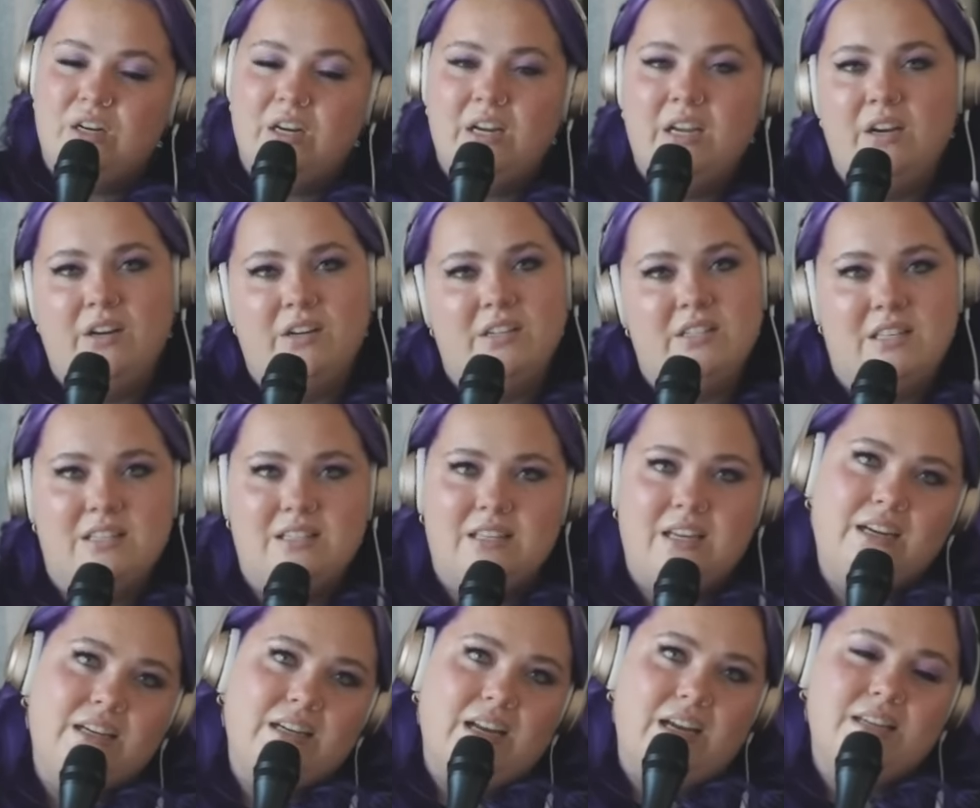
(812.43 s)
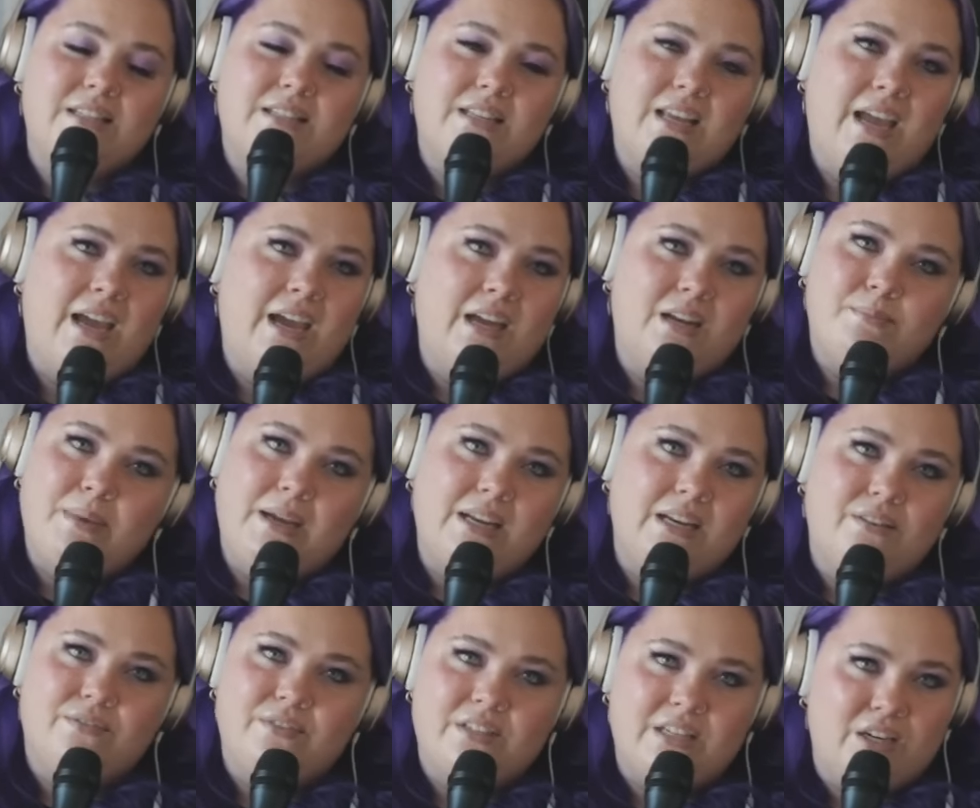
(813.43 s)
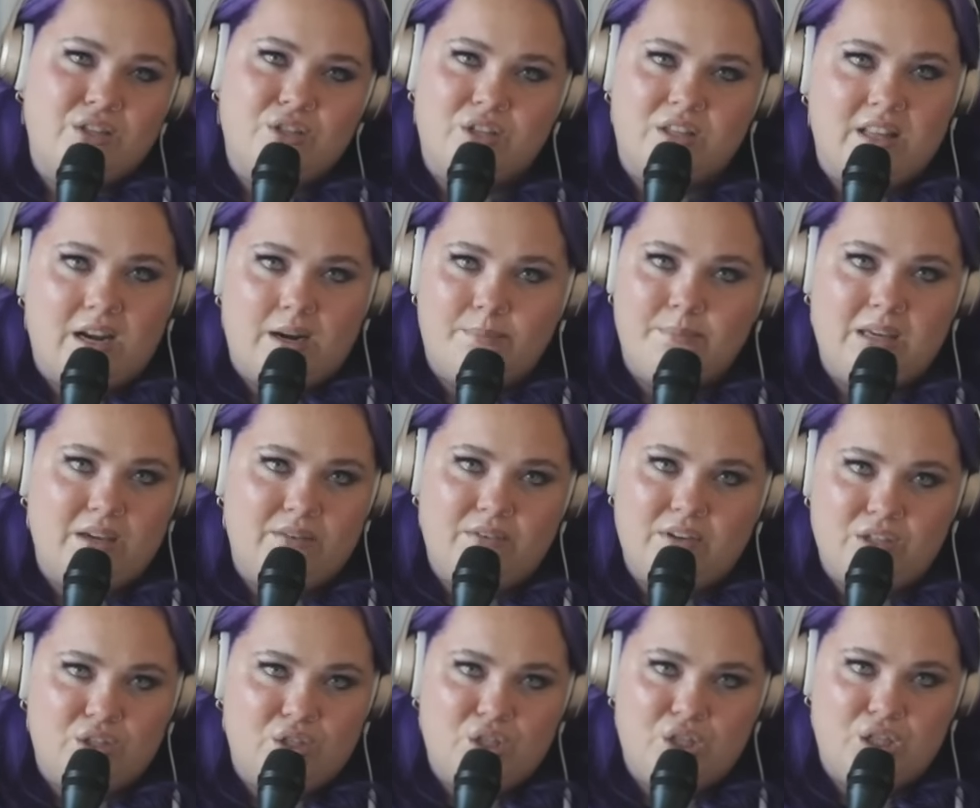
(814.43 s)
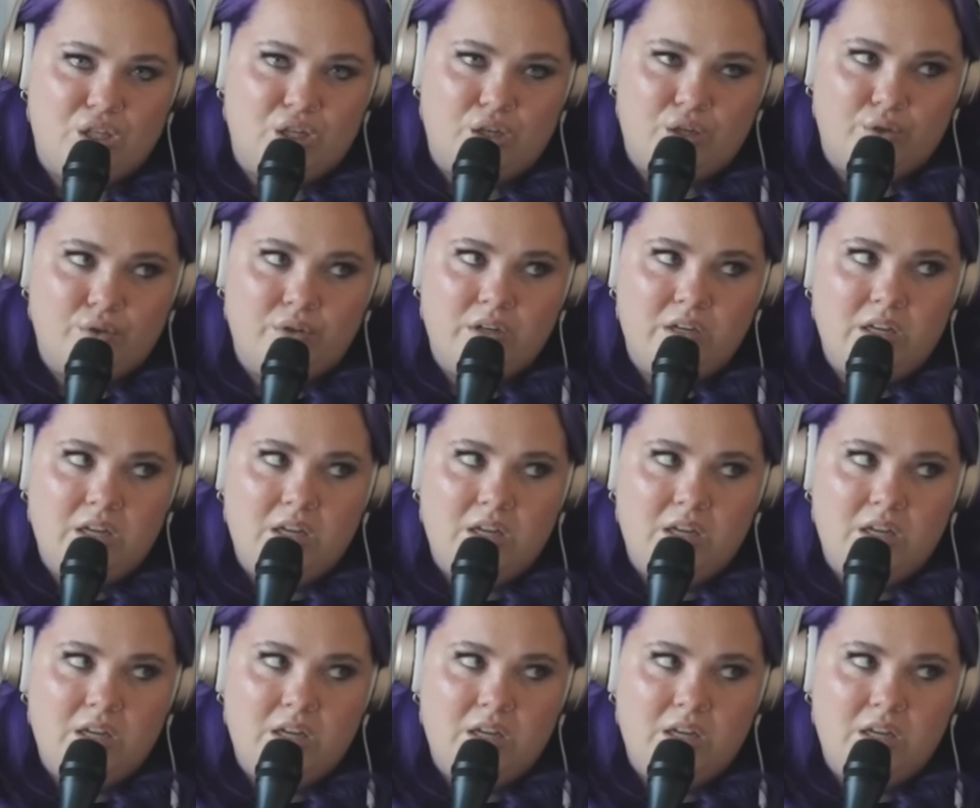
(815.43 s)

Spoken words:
Here is this like nice handmade invitation that I'm giving to you.